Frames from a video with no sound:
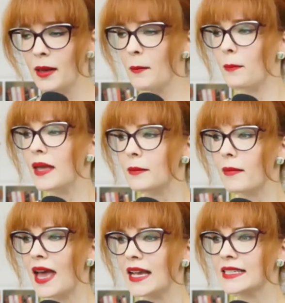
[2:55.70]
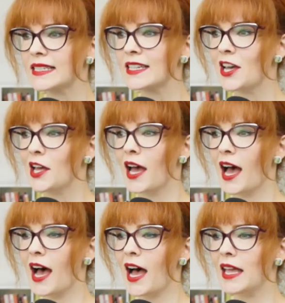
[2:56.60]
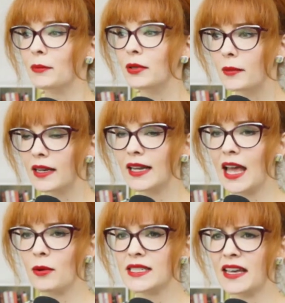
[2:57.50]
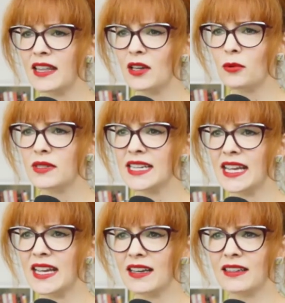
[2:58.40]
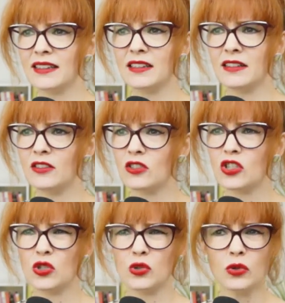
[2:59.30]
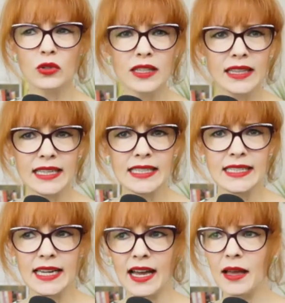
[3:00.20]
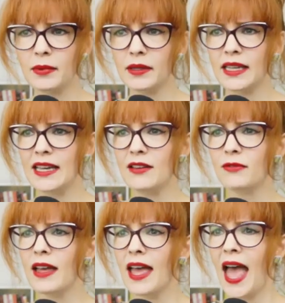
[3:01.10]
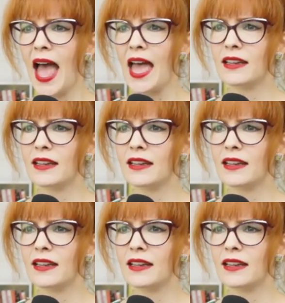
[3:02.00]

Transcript: Bitmex implemented KYC, I think it was in June this year, I believe. And